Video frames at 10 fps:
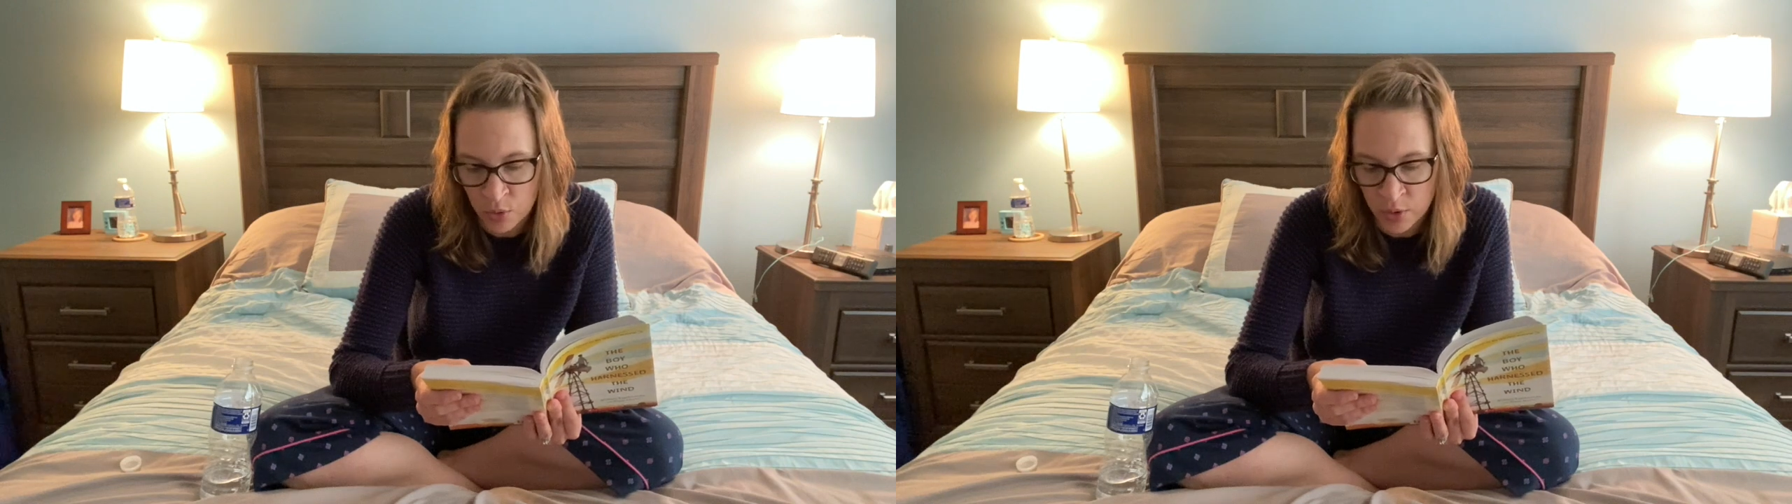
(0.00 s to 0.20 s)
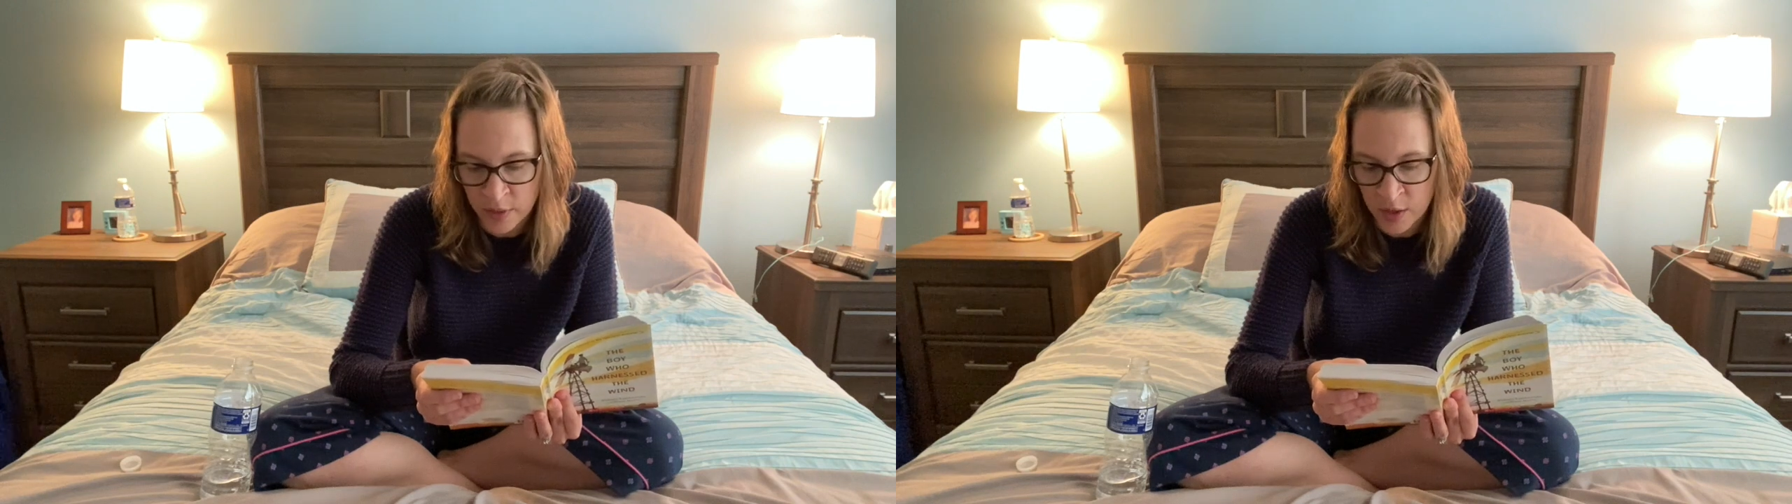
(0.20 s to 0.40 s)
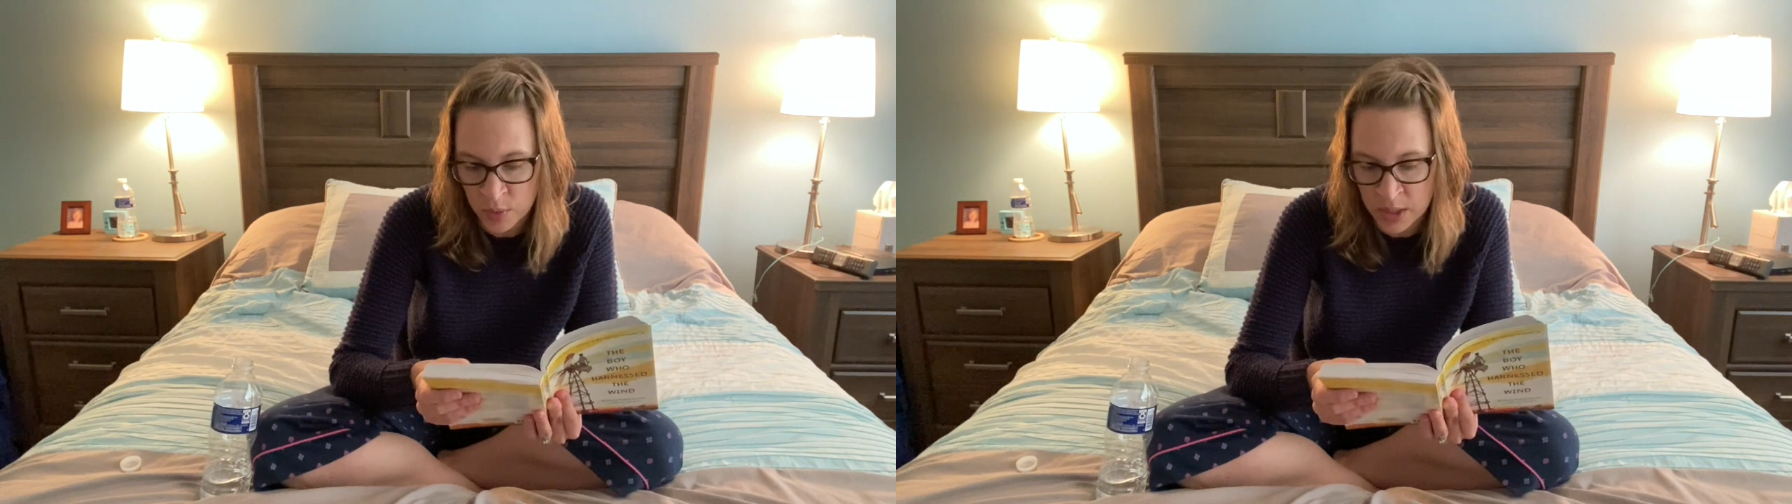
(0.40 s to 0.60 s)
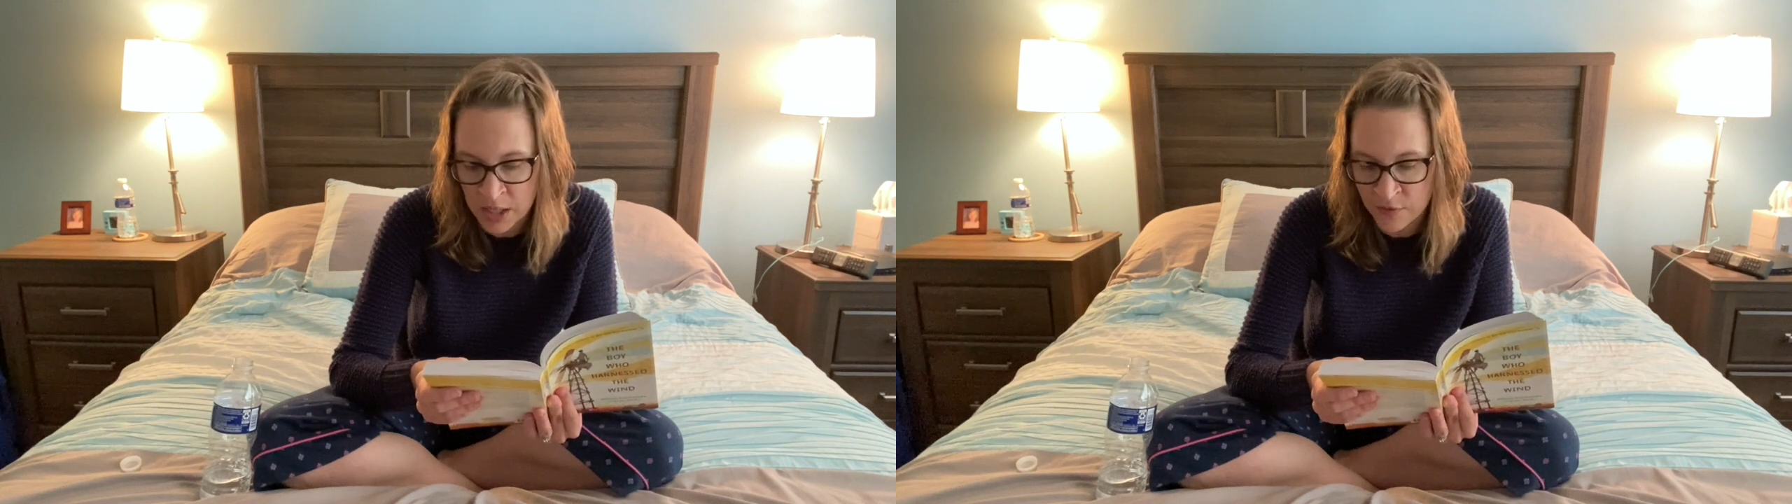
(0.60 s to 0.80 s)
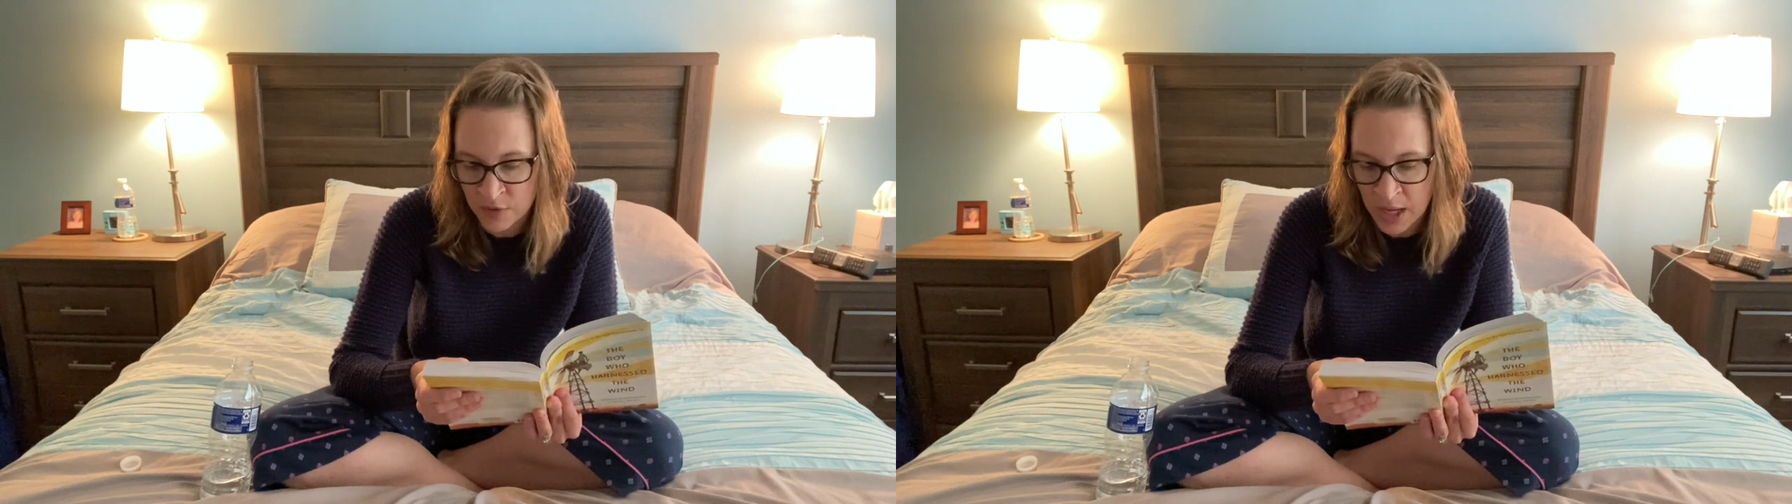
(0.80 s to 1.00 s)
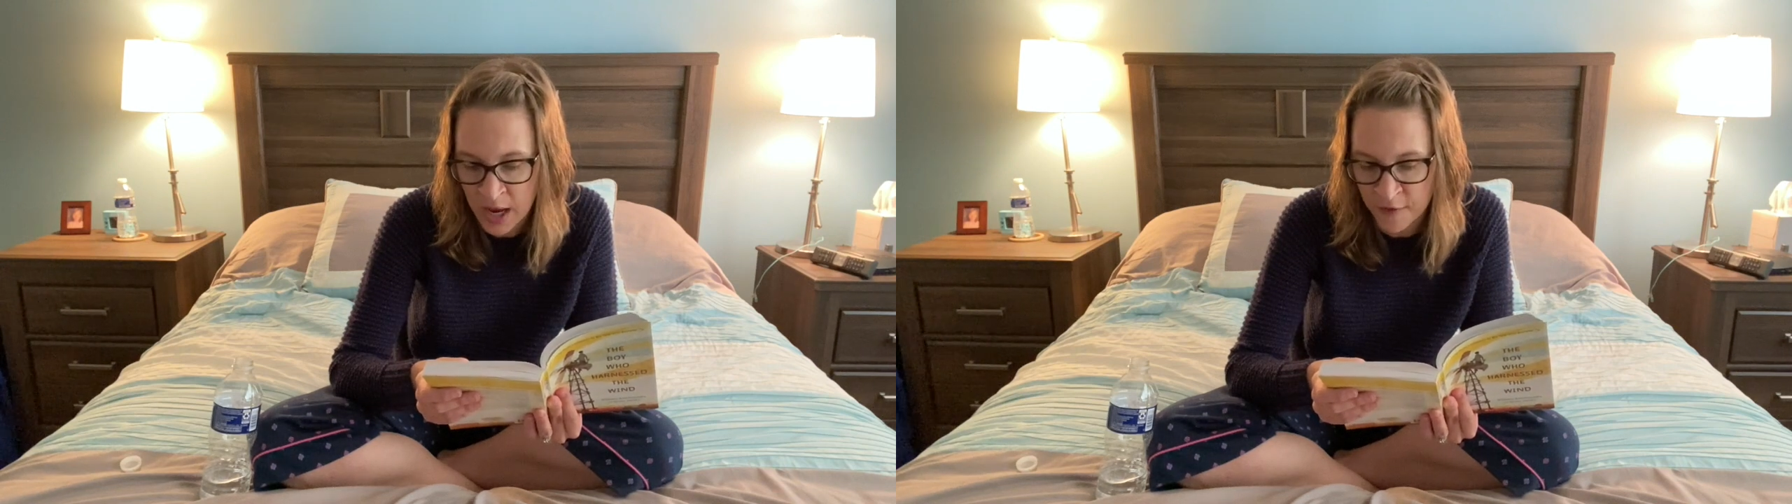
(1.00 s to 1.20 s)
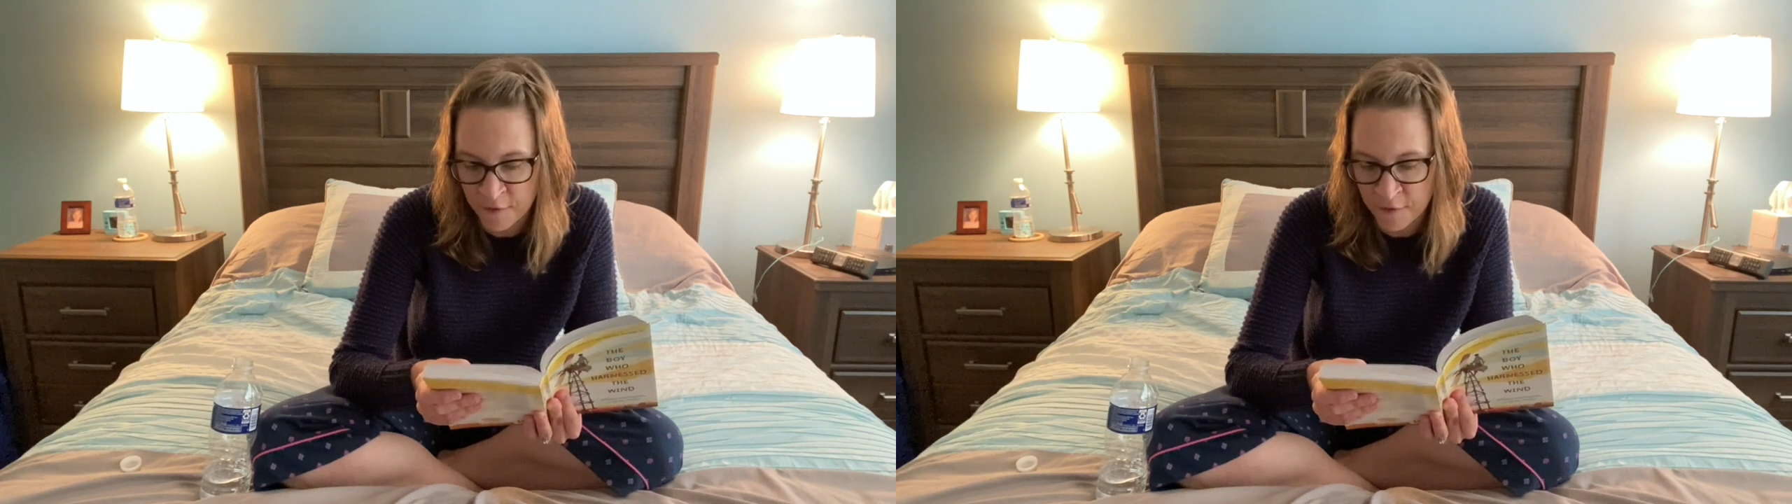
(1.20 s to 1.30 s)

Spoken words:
or that we'd even have